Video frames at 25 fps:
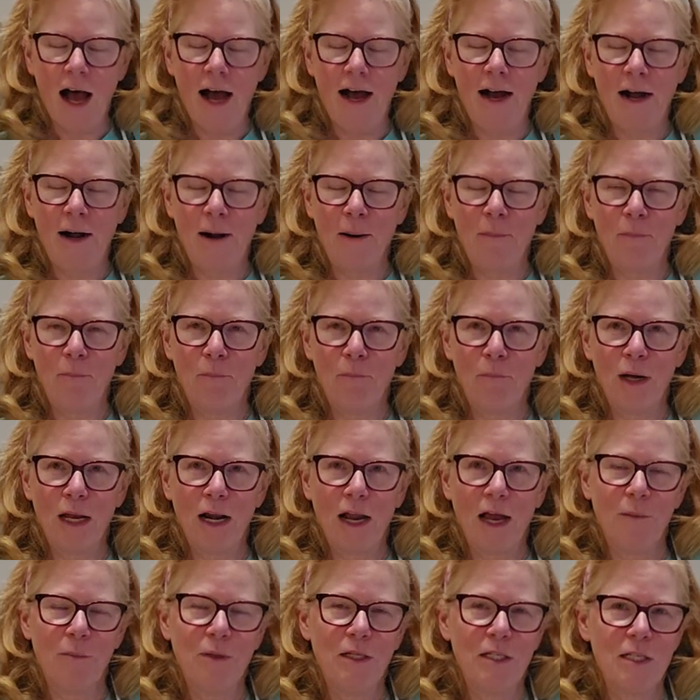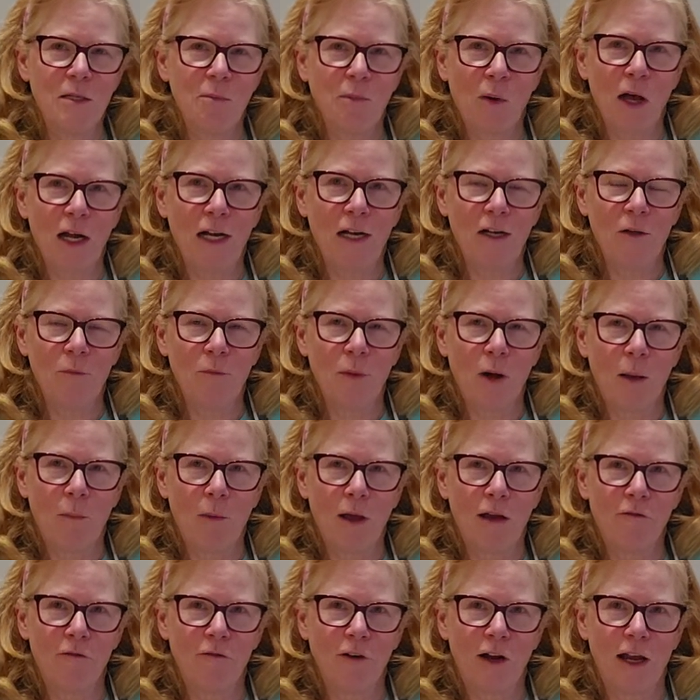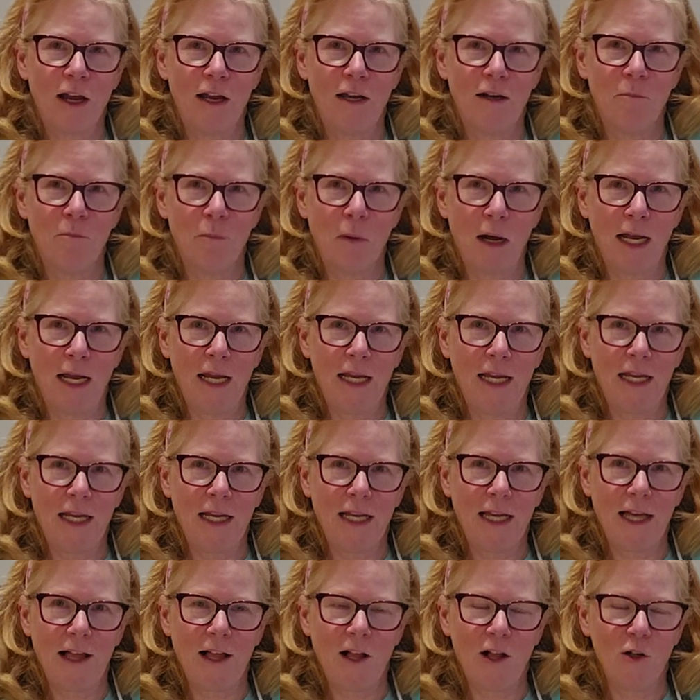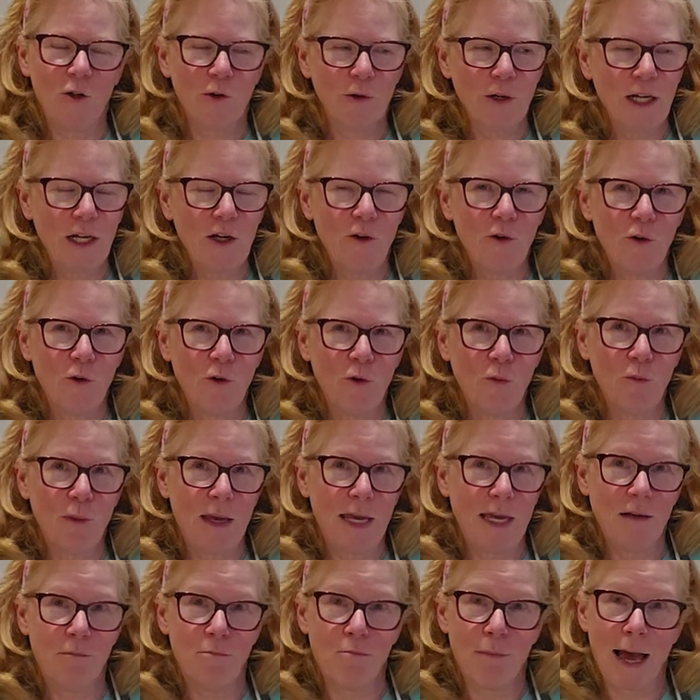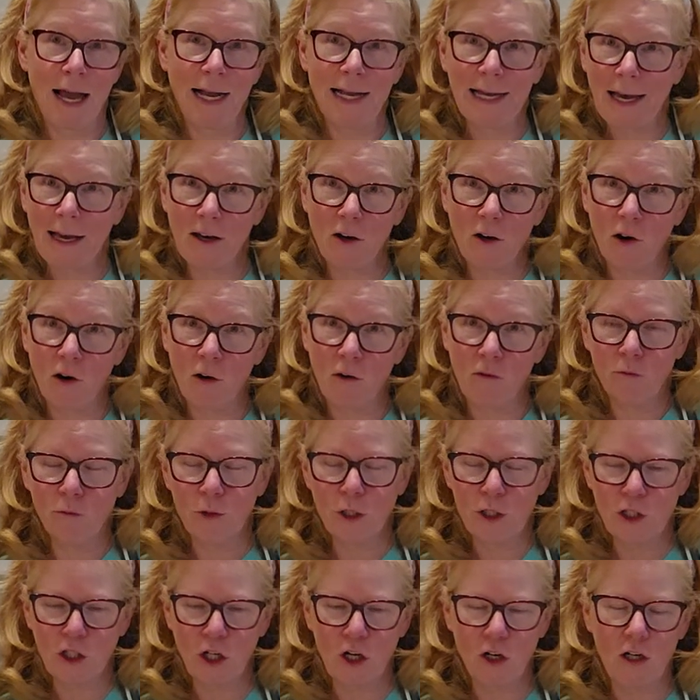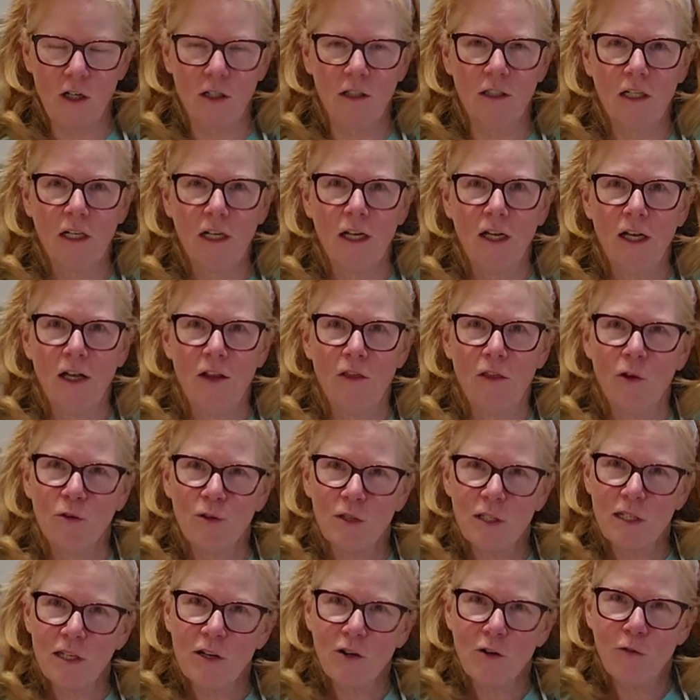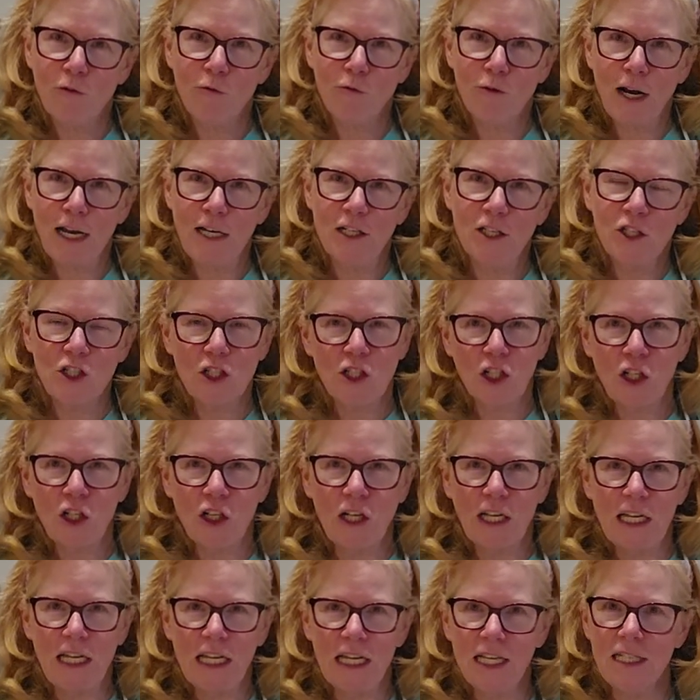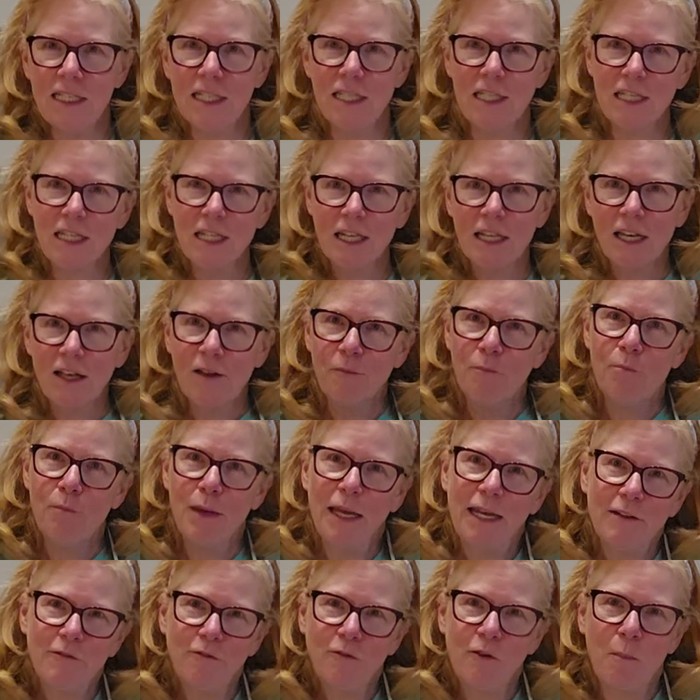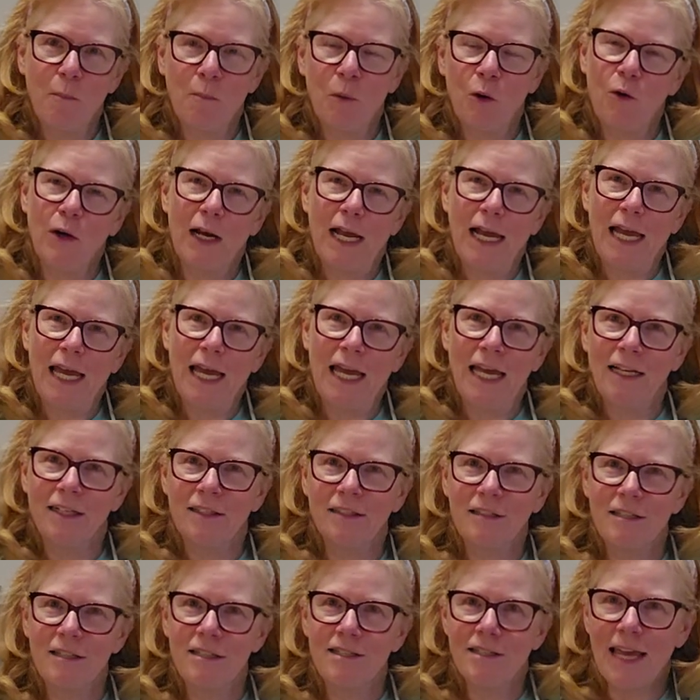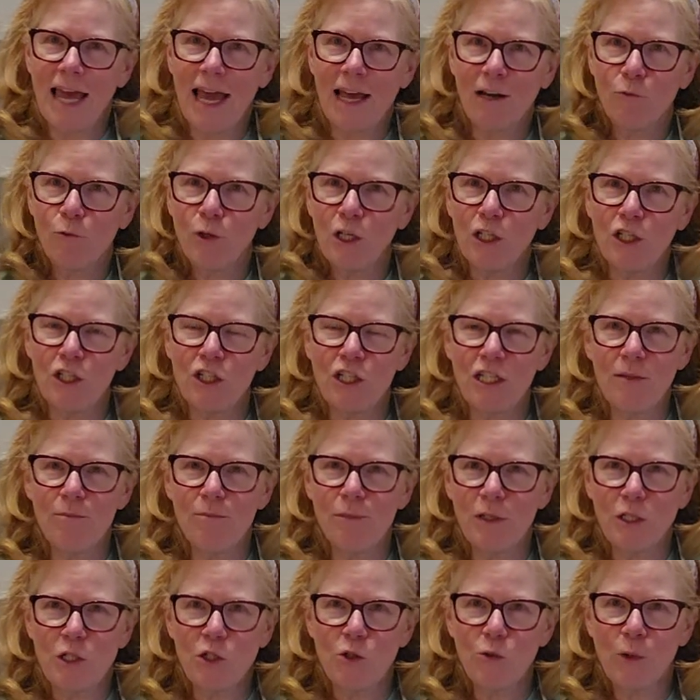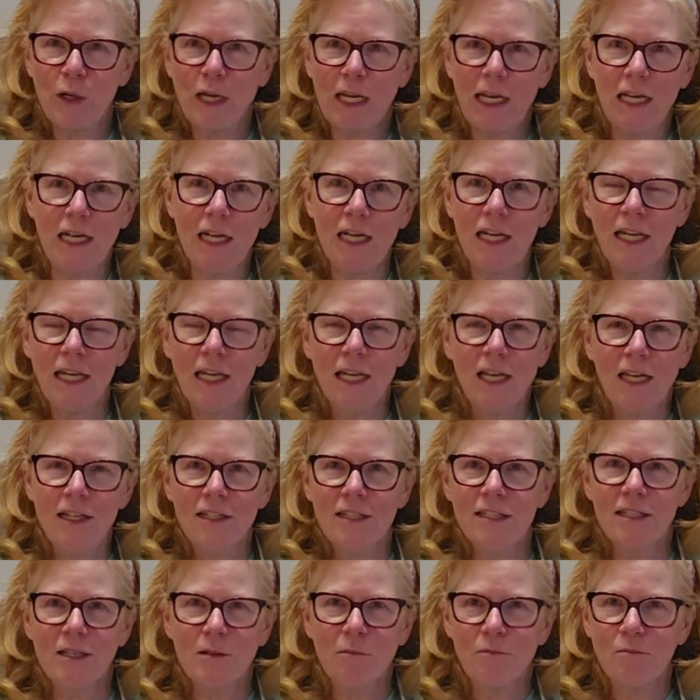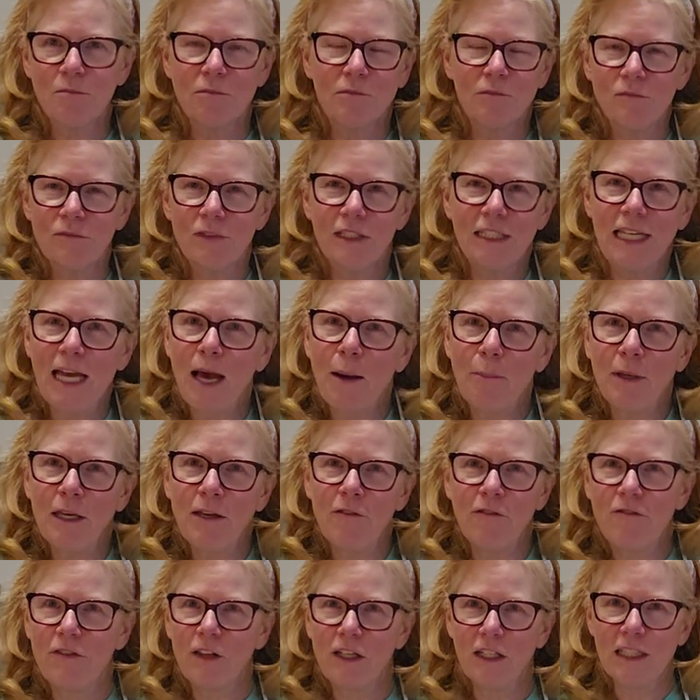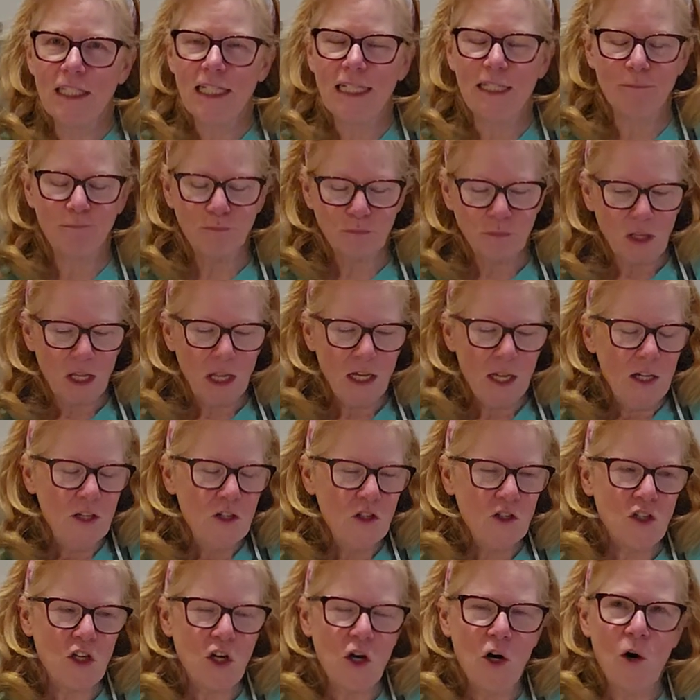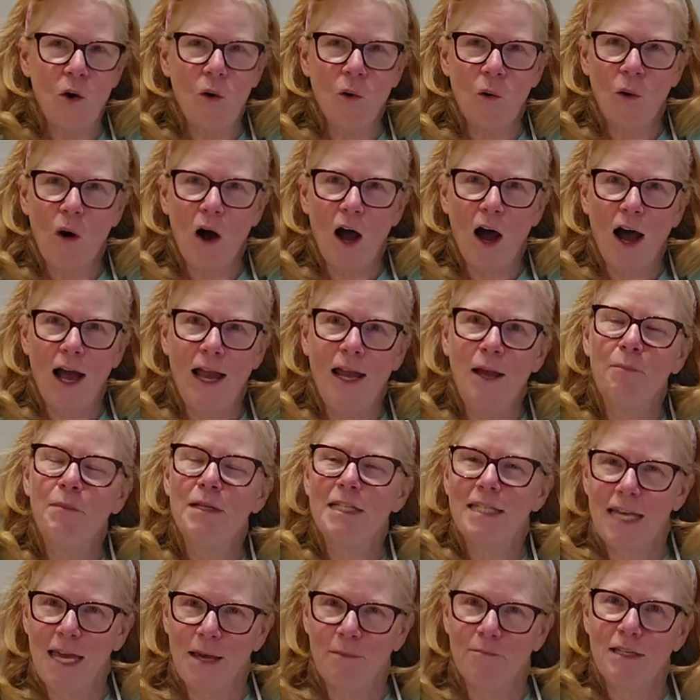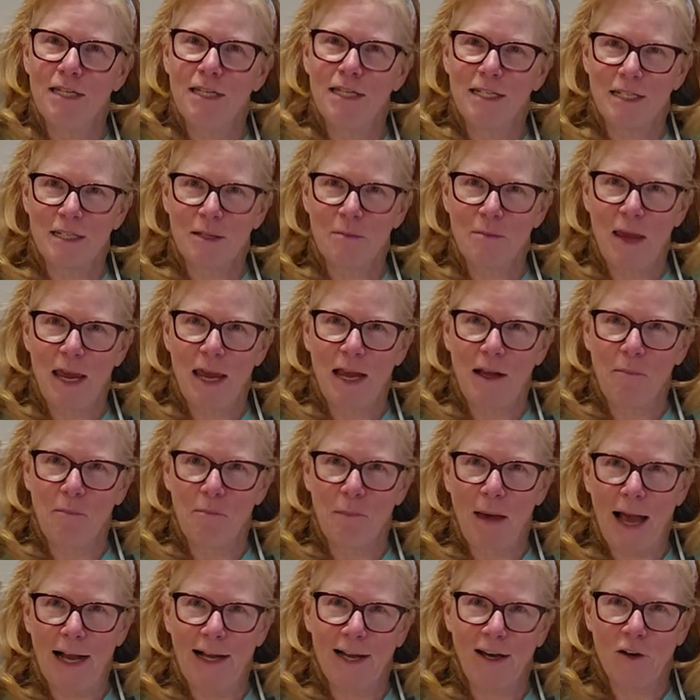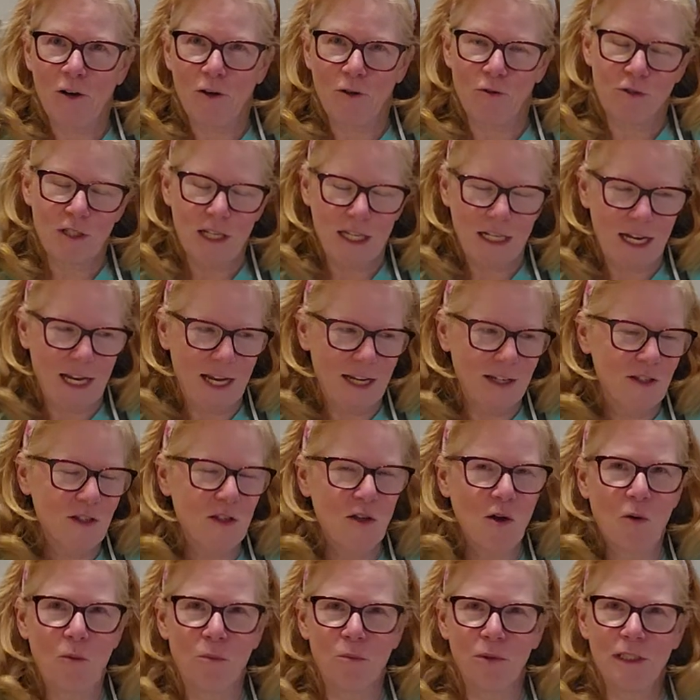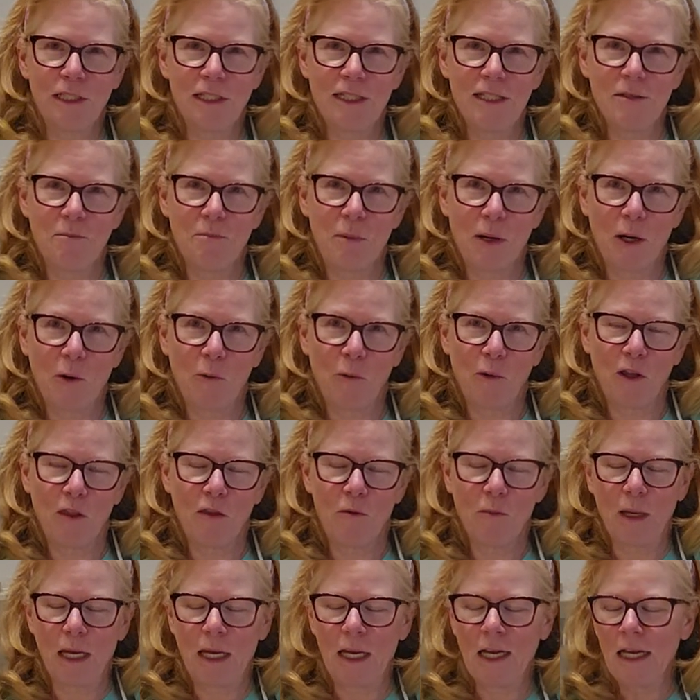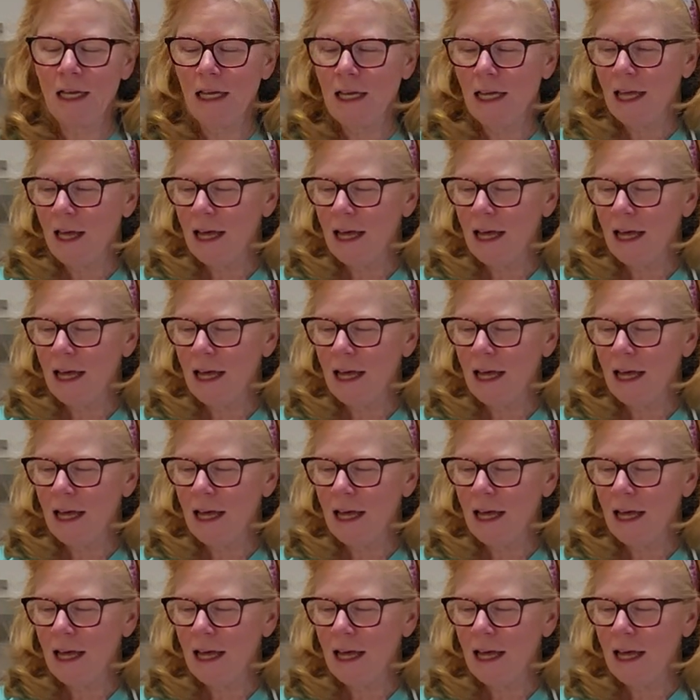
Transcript: But I'm inspired by my friend Mike in Calgary, who made macarons, which are those little French cookies made from meringue, sandwiched in between some yummy filling. So I am attempting to make macarons today, so please bear with me.